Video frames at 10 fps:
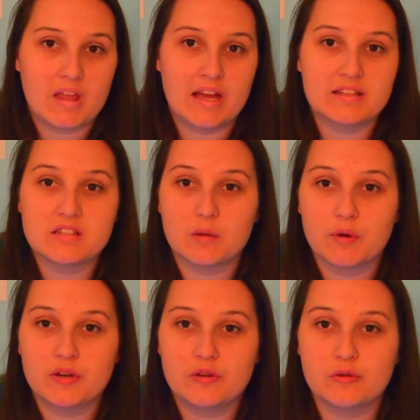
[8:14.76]
And
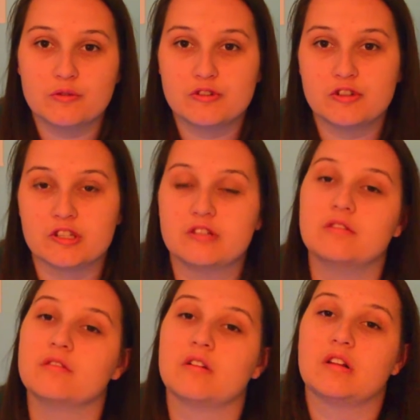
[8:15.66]
someone who's just
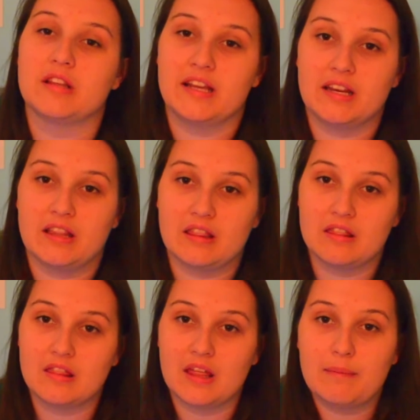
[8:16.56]
clean and
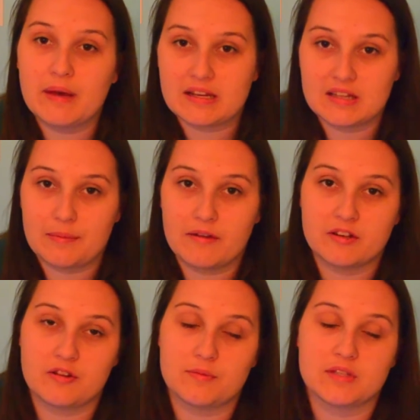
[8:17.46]
they pick up
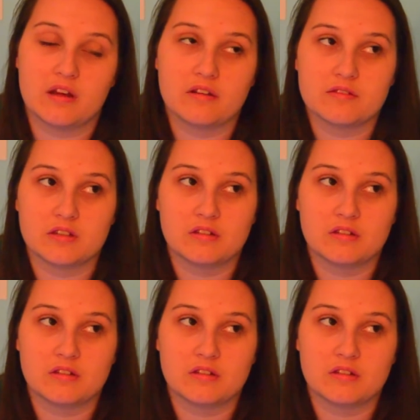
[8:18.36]
after themselves,